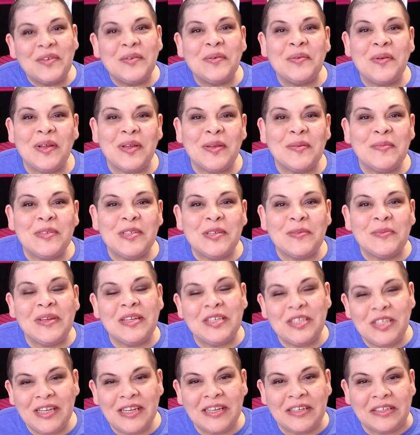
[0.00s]
Welcome to my
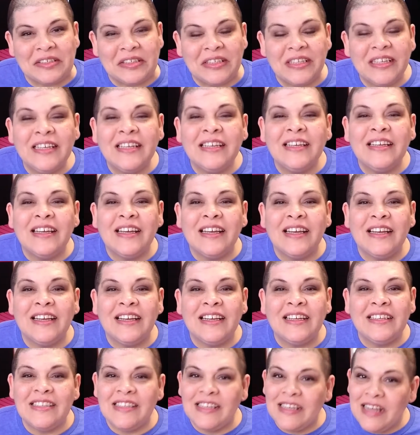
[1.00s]
channel.
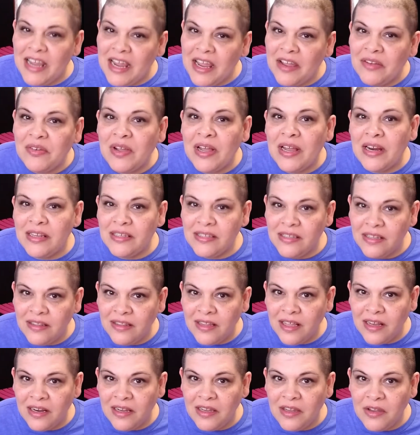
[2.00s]
Today I've got a
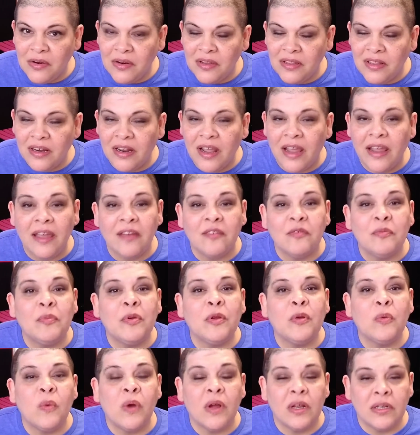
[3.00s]
synthetic unit that I have
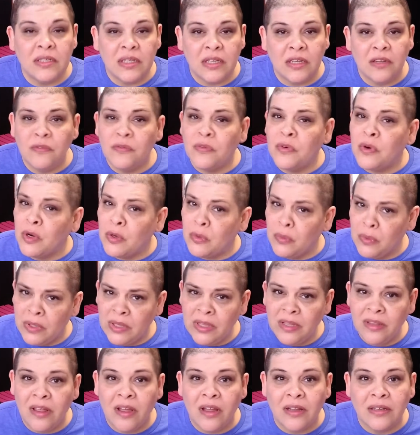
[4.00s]
been wanting for a
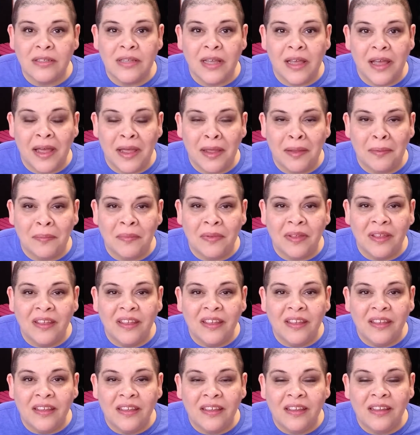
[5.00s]
really long time.
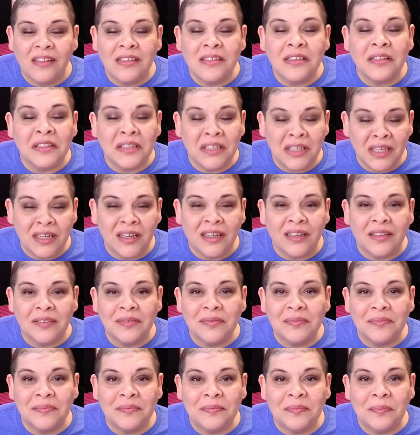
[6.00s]
It's
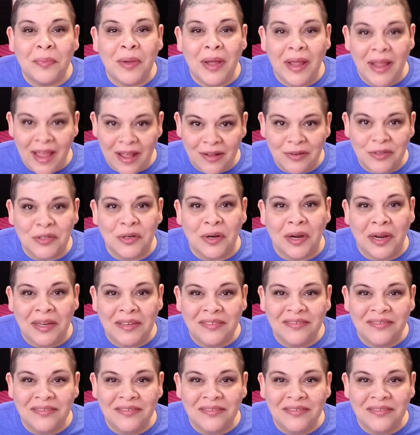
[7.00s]
Aaliyah by Outre.